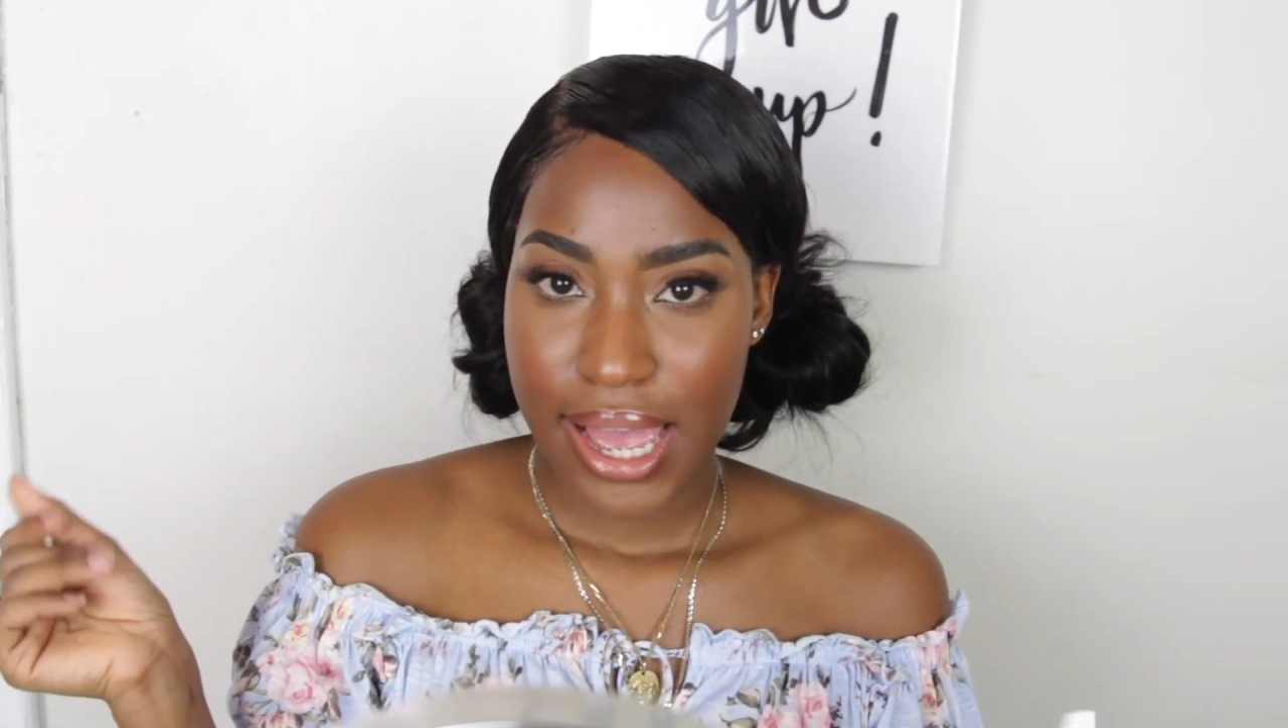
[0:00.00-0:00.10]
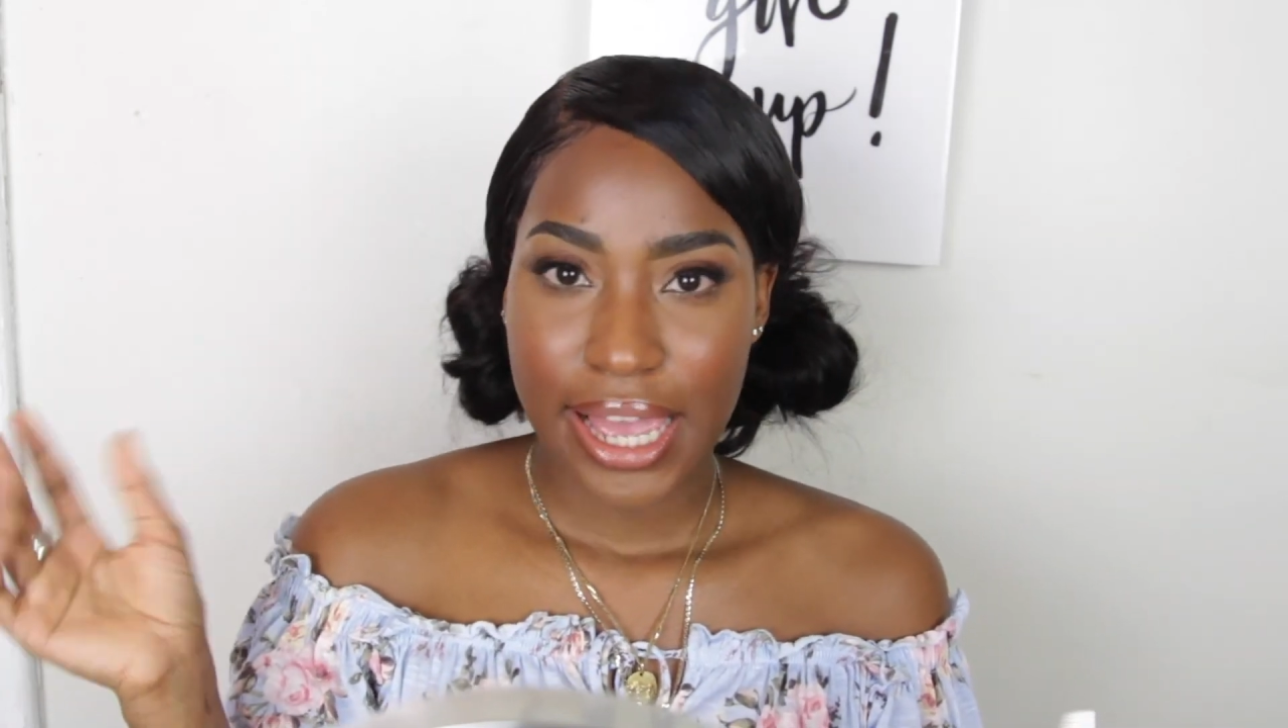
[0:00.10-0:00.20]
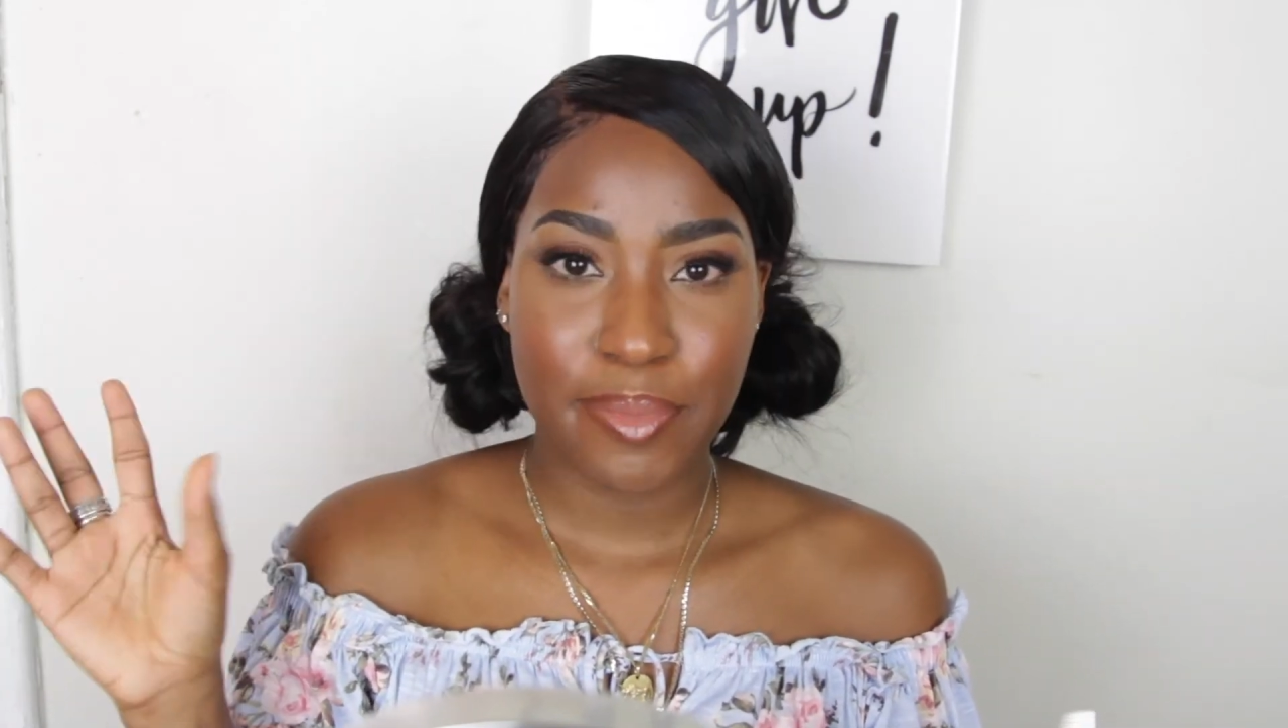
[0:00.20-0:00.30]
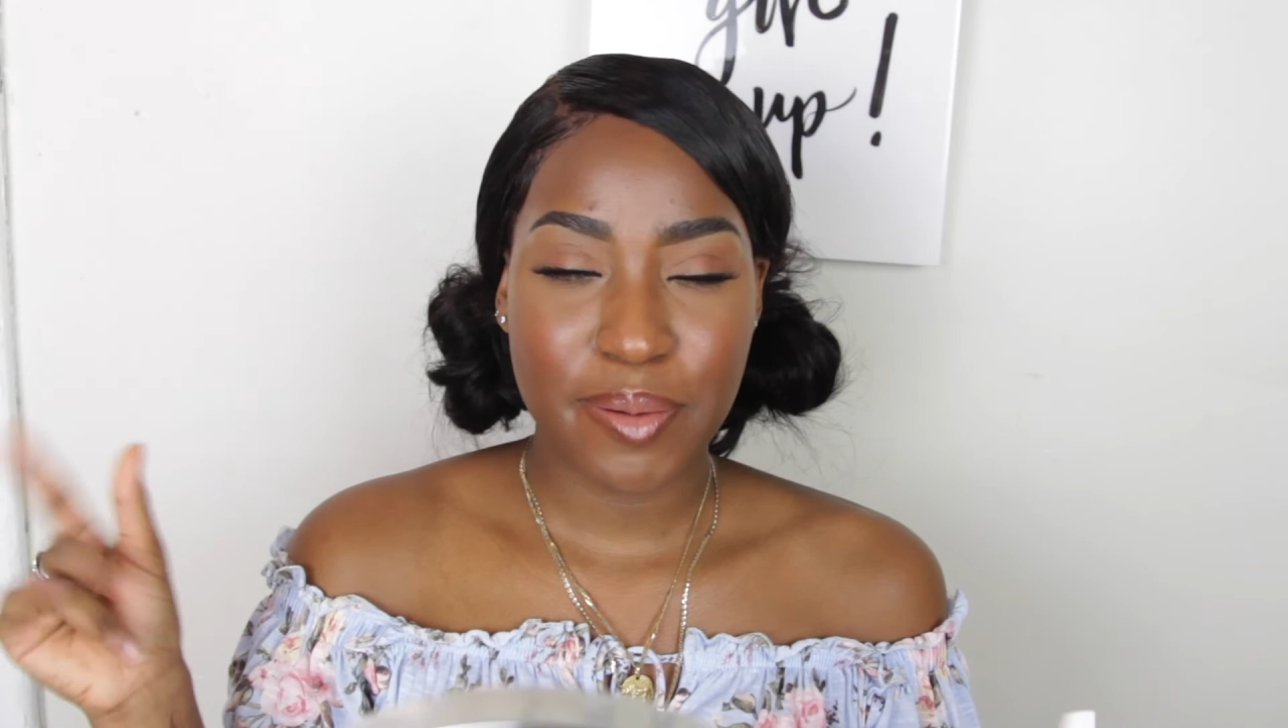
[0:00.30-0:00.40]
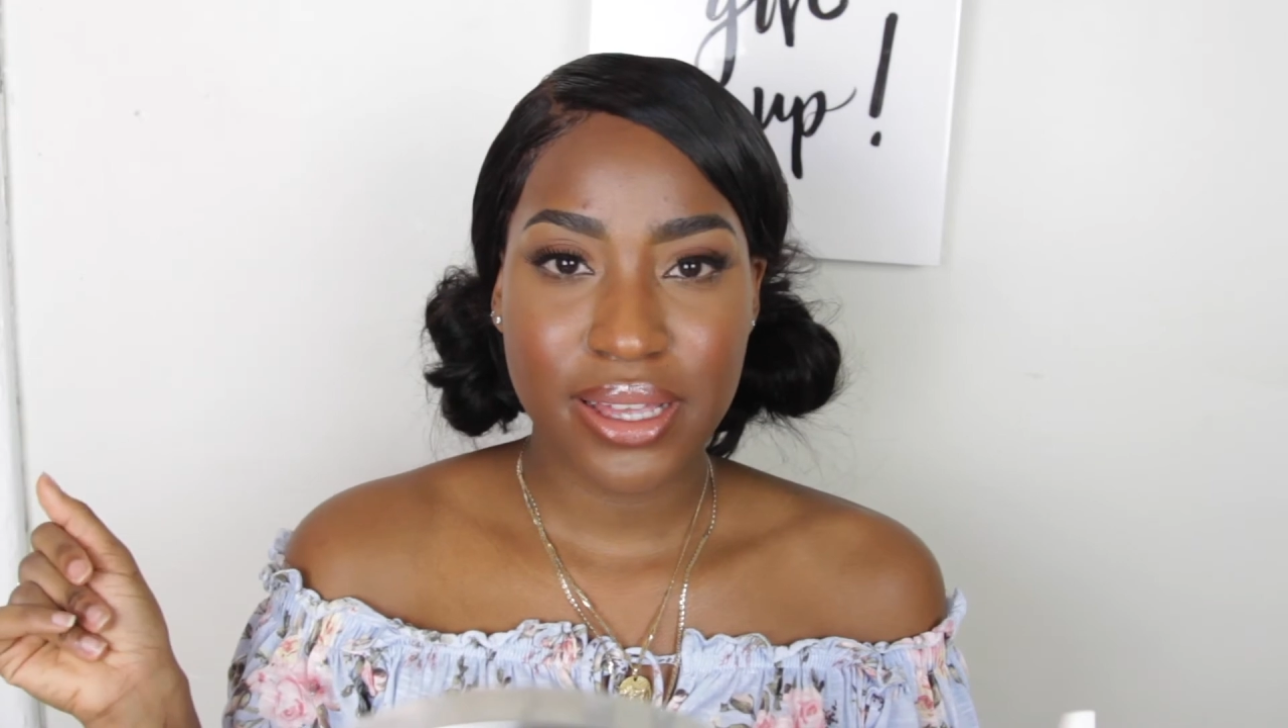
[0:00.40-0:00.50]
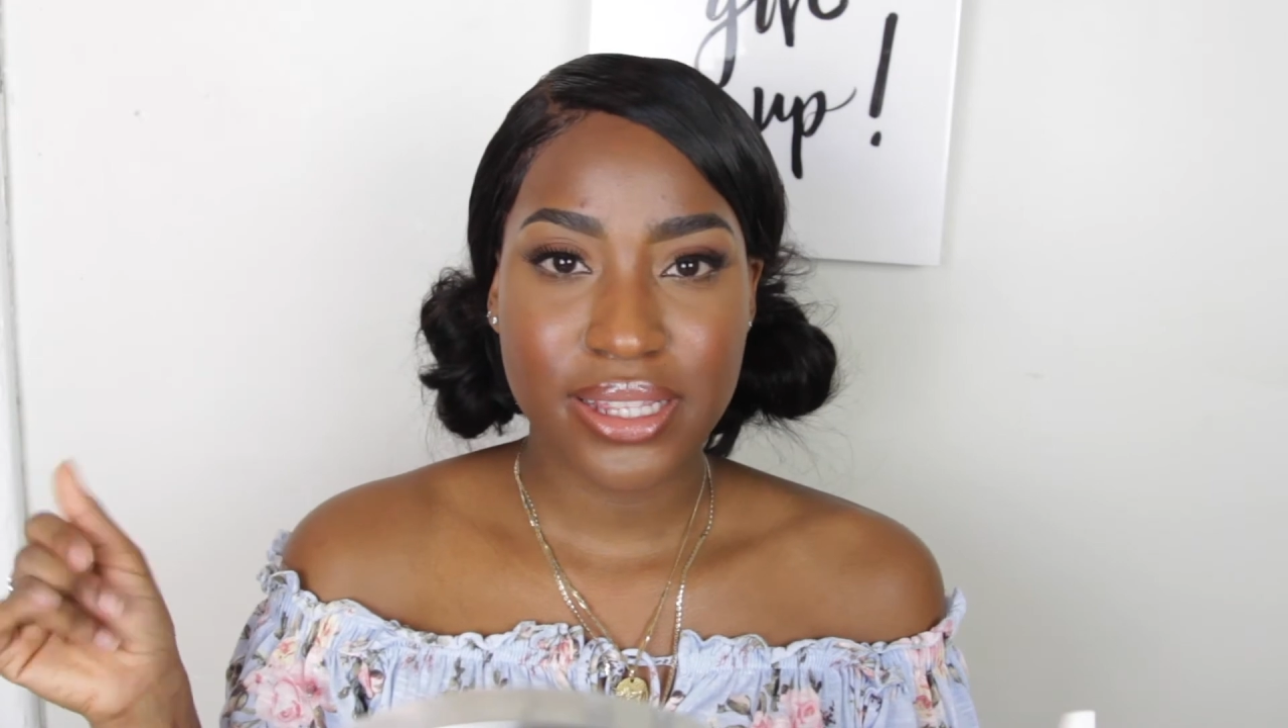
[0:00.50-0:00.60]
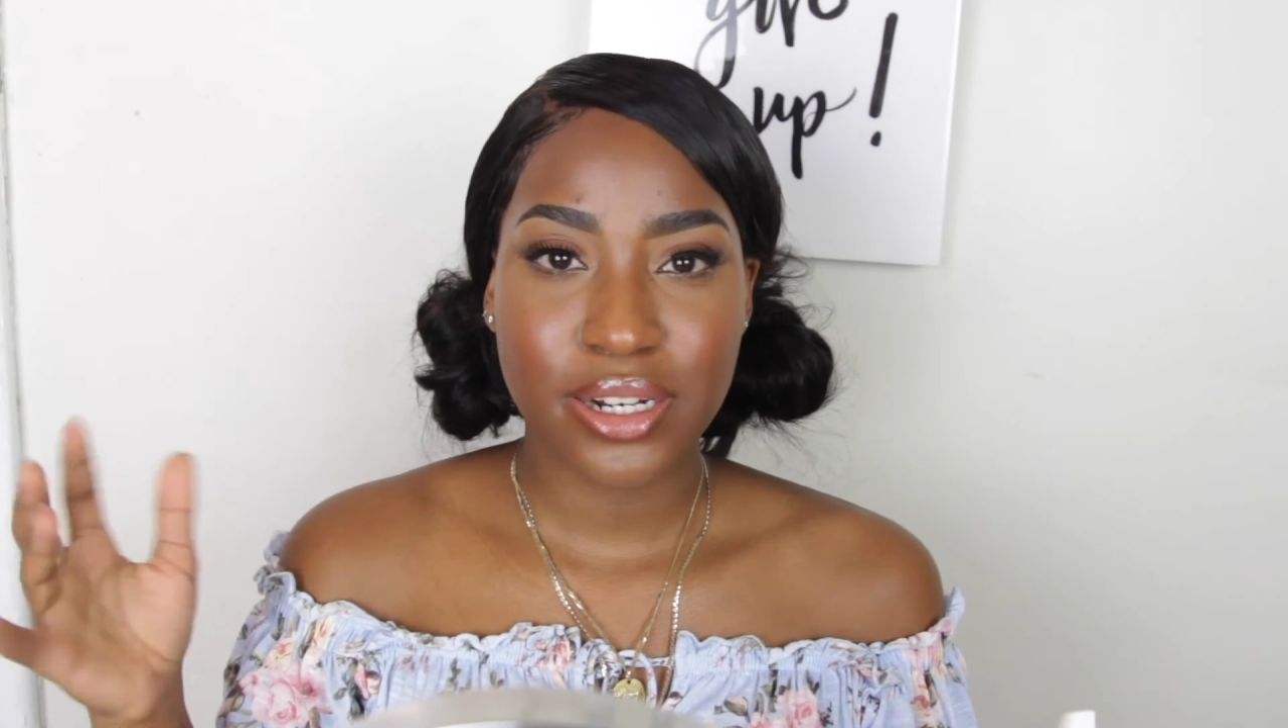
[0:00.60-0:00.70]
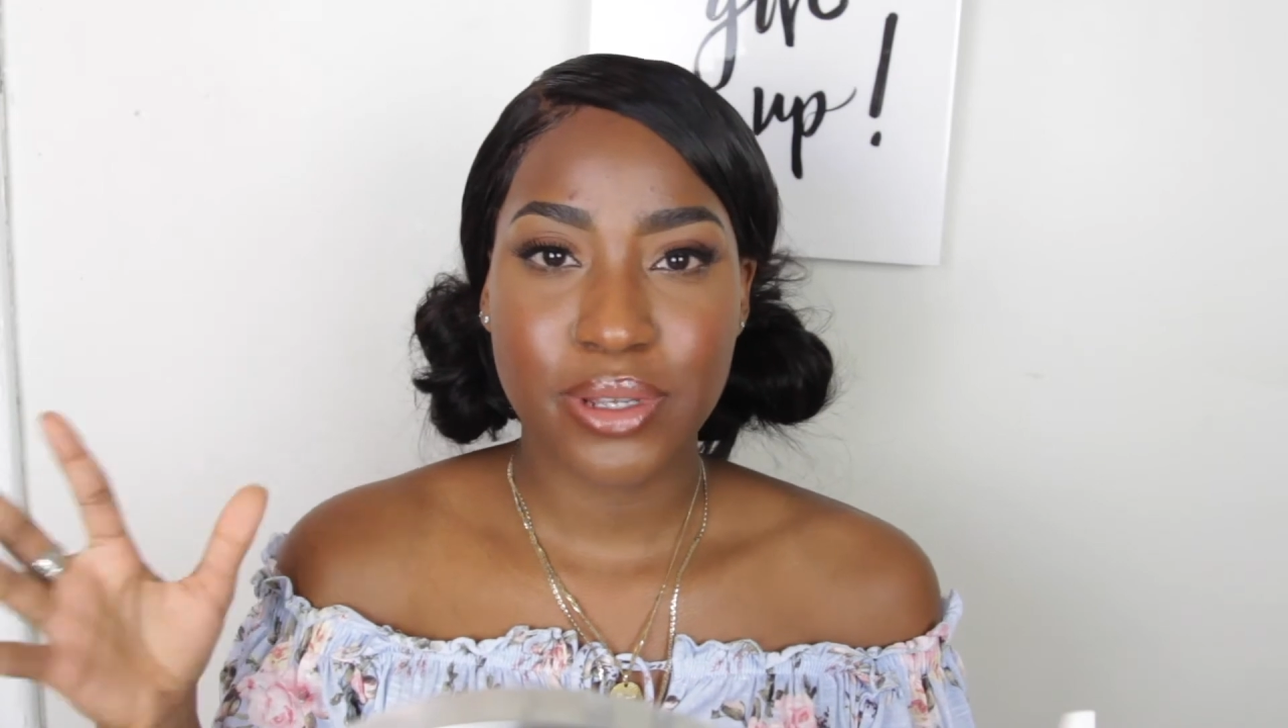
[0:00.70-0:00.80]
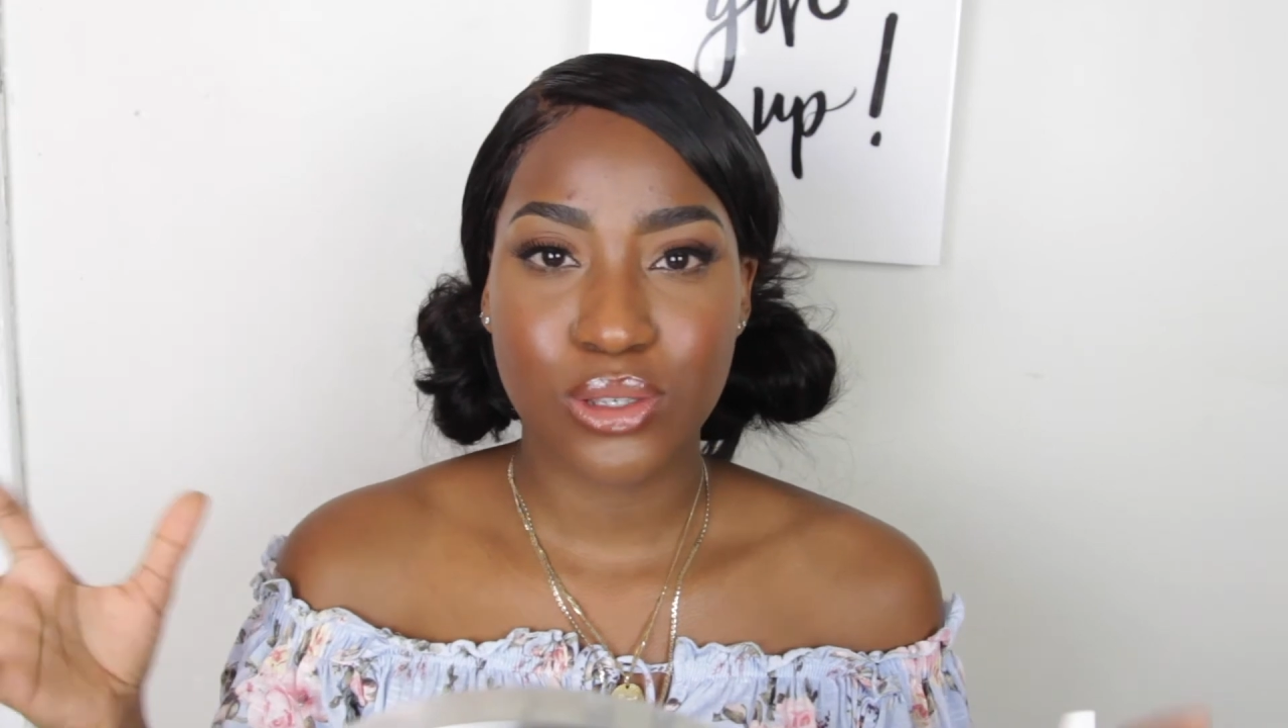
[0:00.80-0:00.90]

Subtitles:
It may be a little bit